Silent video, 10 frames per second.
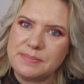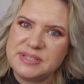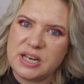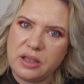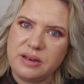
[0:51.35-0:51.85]

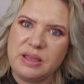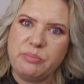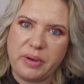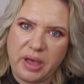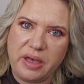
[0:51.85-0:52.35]

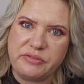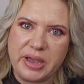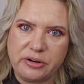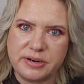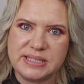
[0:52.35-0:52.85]
absolutely
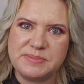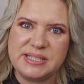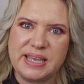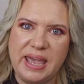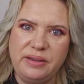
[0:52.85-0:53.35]
perfect
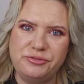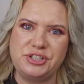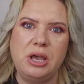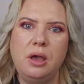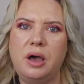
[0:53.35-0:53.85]
Christmas gift.